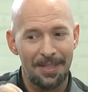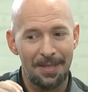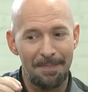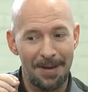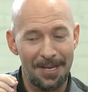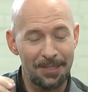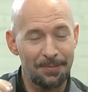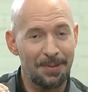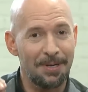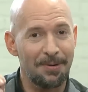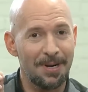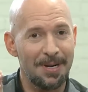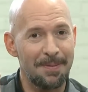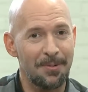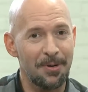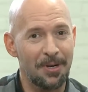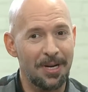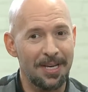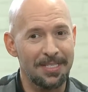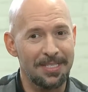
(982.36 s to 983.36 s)
the best way to write a
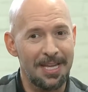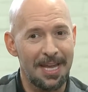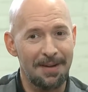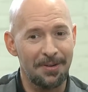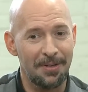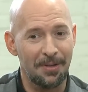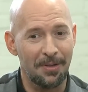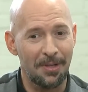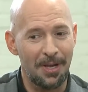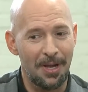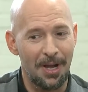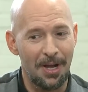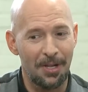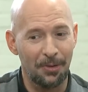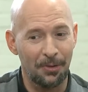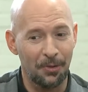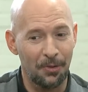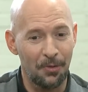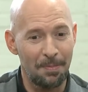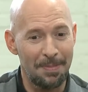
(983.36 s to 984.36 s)
book is to have a, a
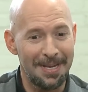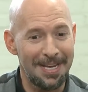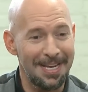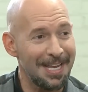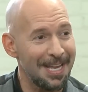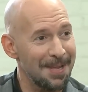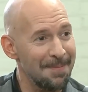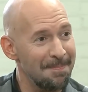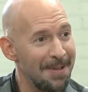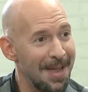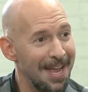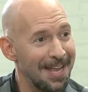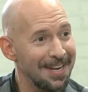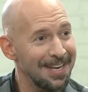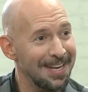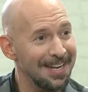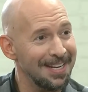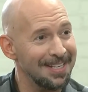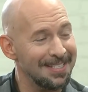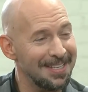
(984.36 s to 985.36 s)
looming
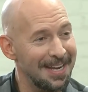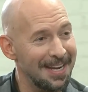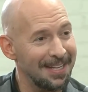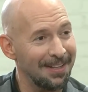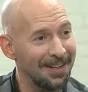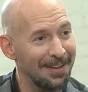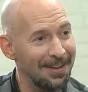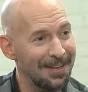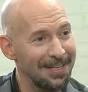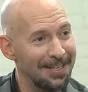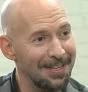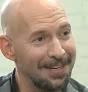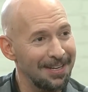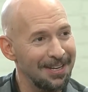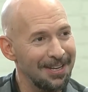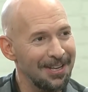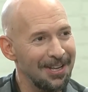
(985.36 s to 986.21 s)
impending deadline